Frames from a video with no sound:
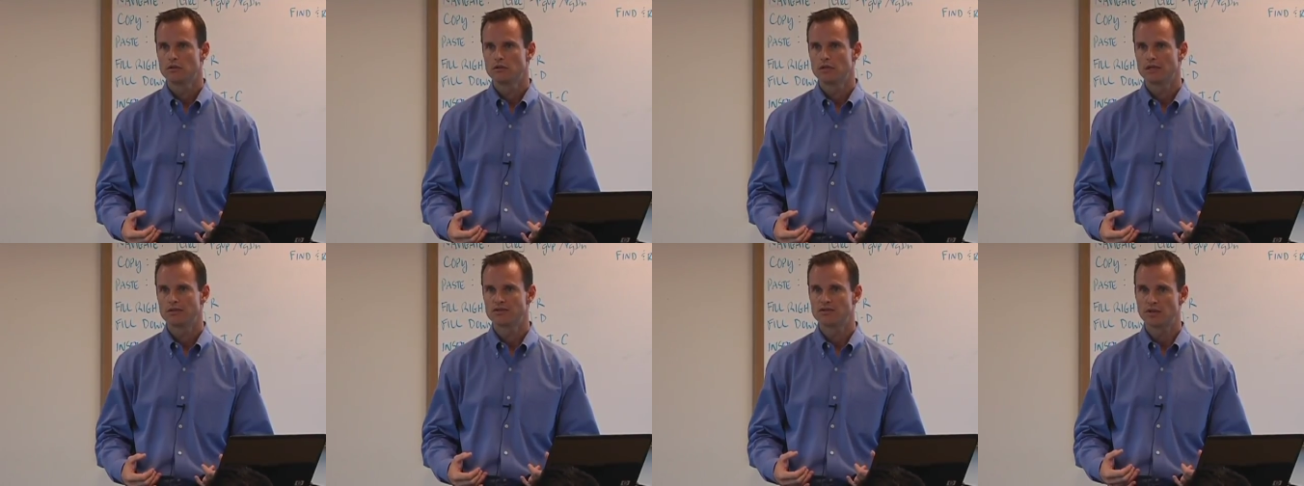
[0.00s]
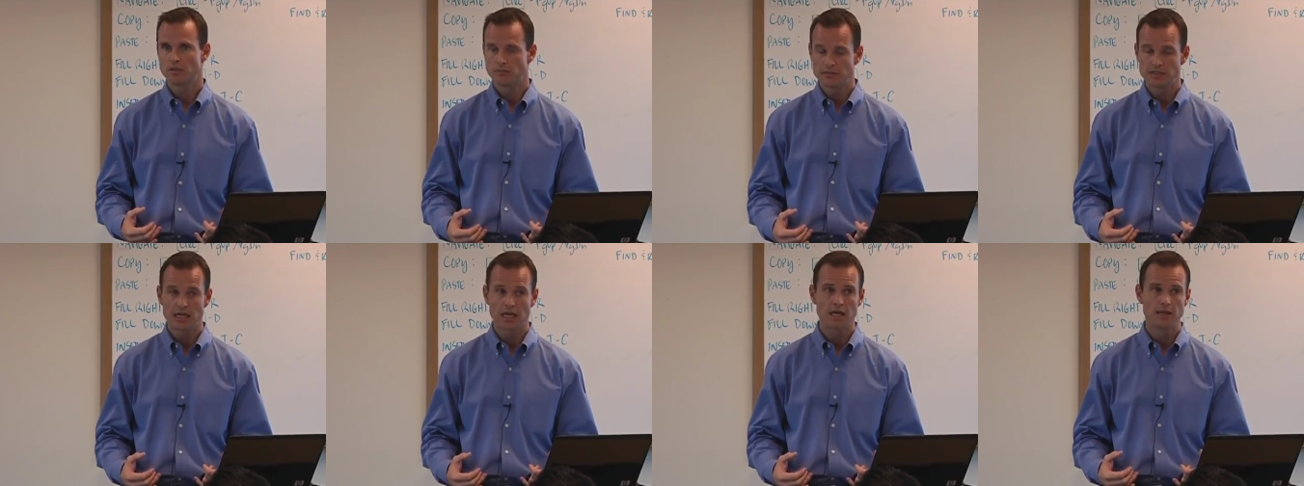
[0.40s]
Now,
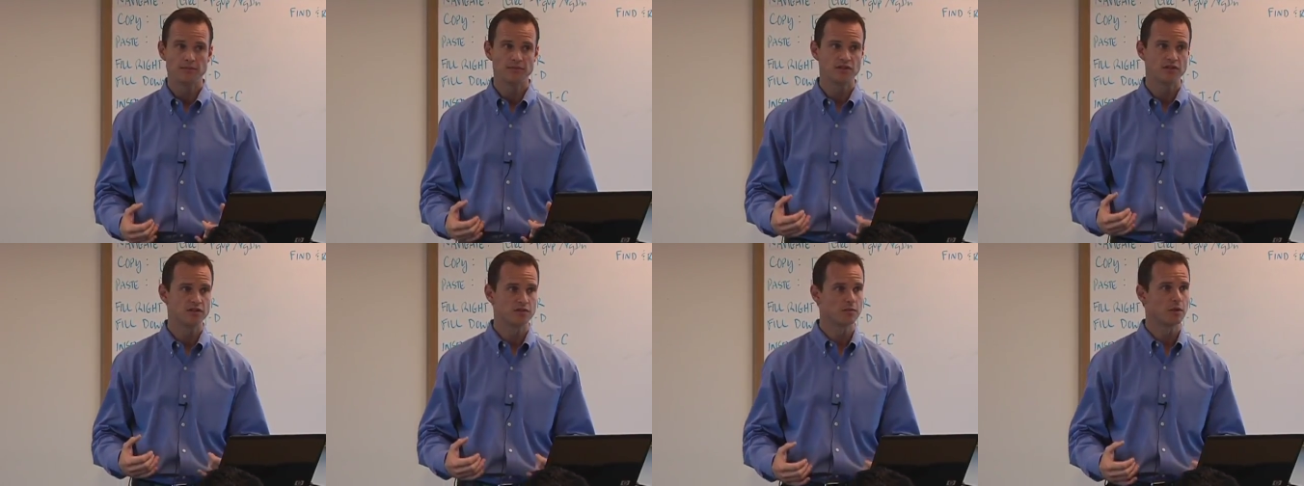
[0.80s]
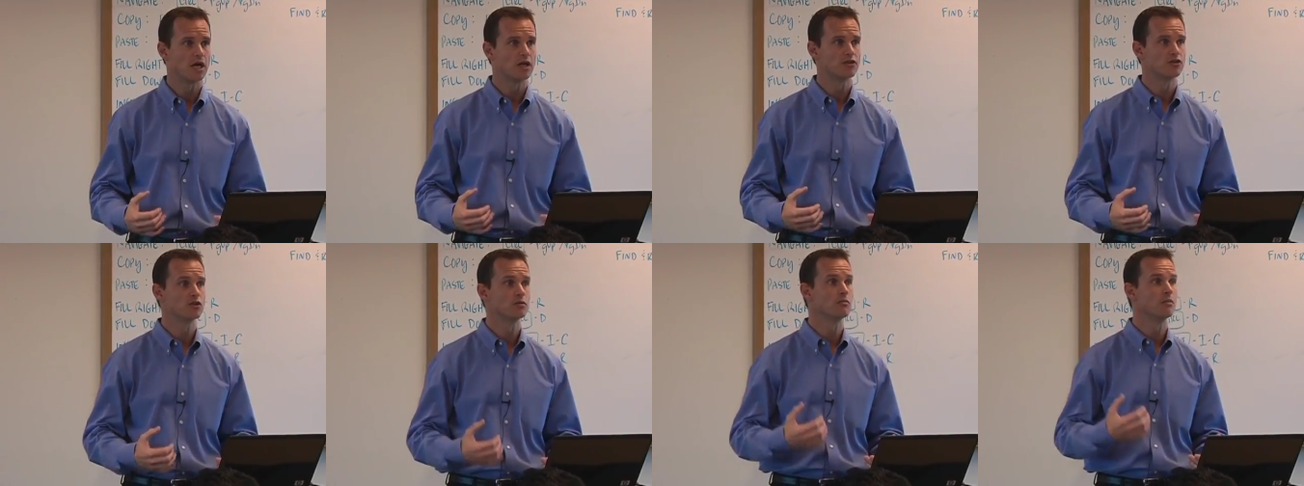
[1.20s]
sometimes the
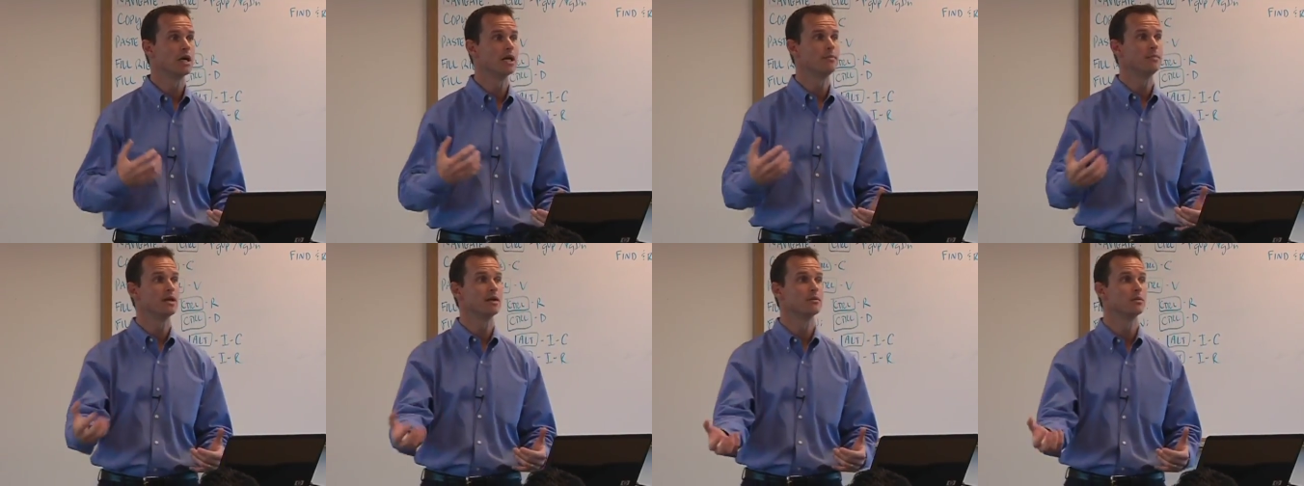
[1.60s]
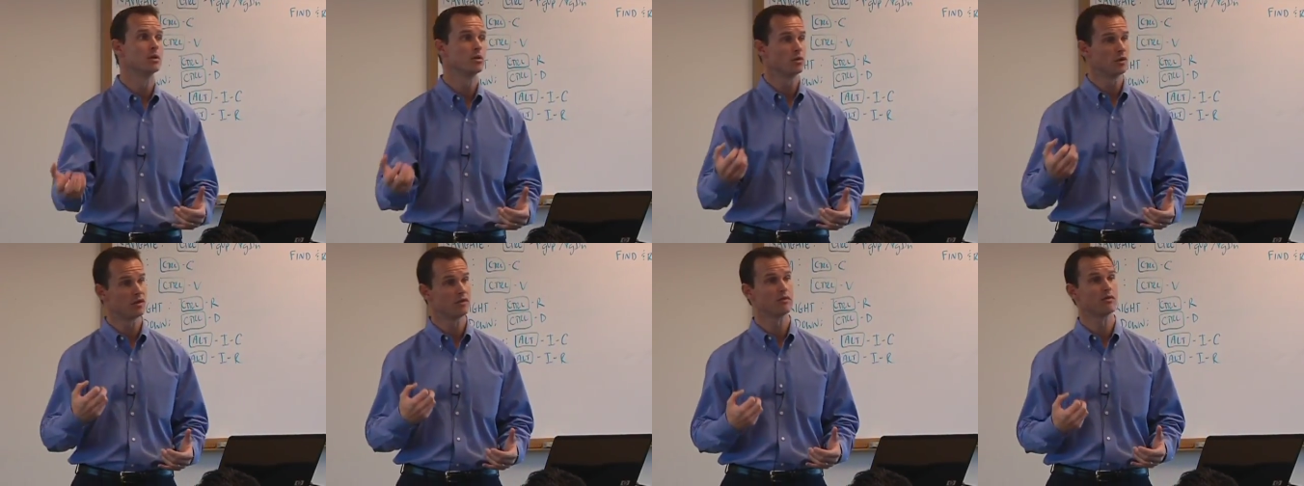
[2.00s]
sponsor might be able to
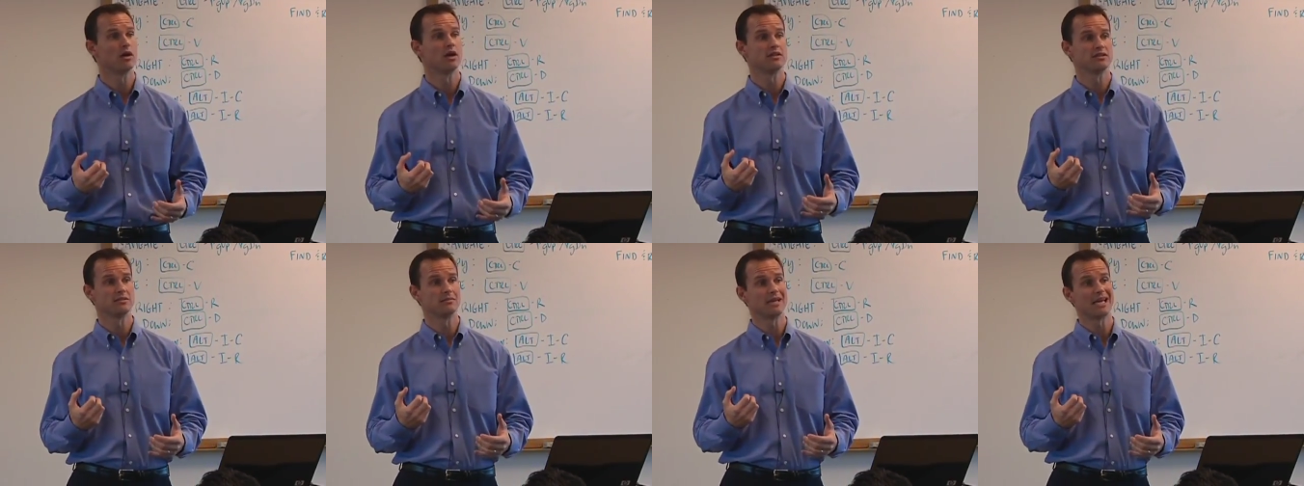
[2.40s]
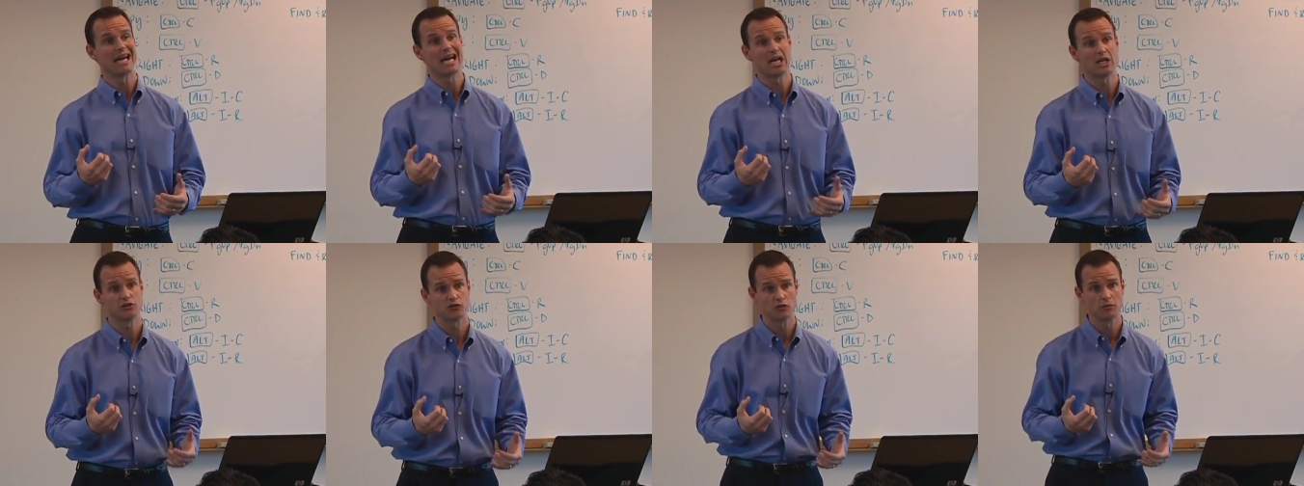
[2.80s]
withdraw some
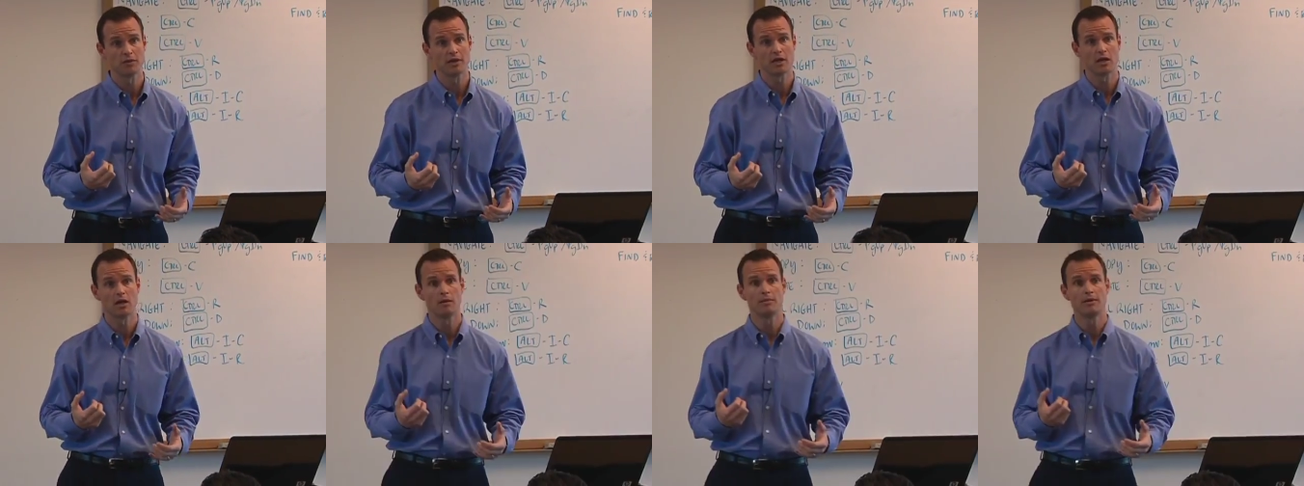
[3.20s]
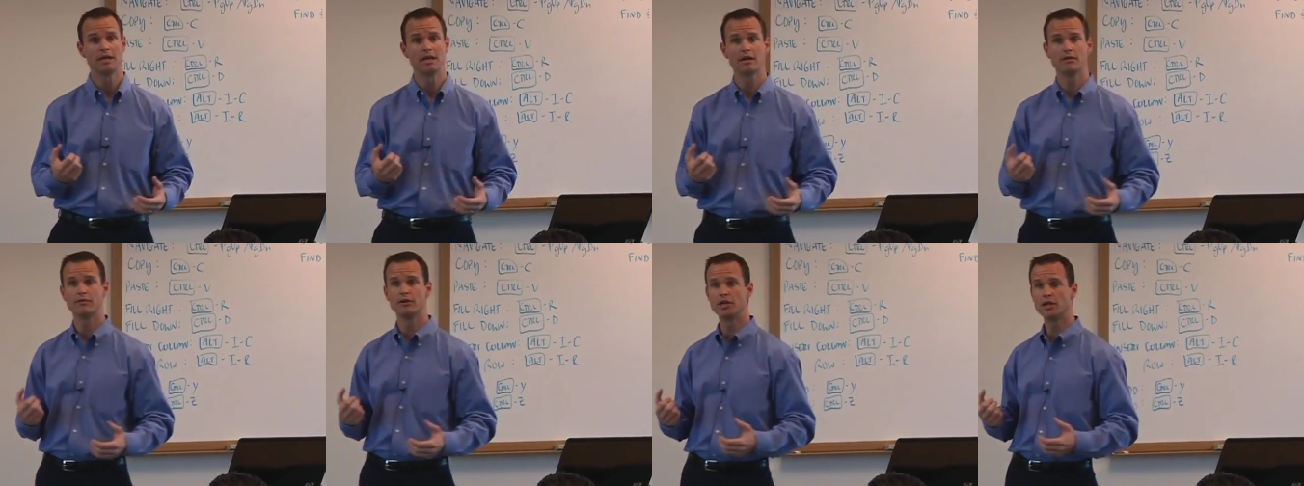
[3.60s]
cash from the
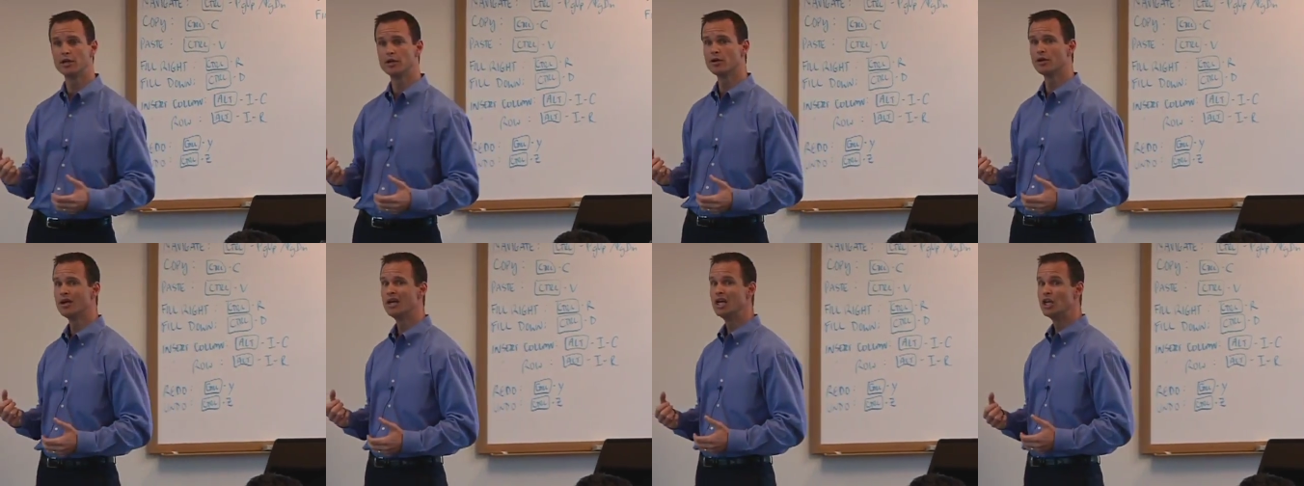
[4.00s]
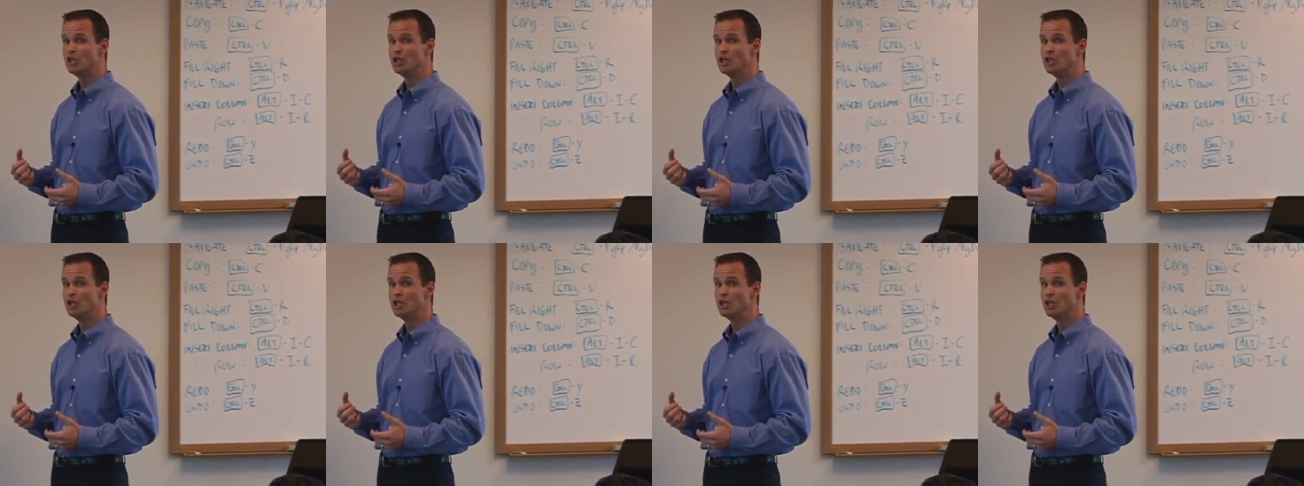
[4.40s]
company every year.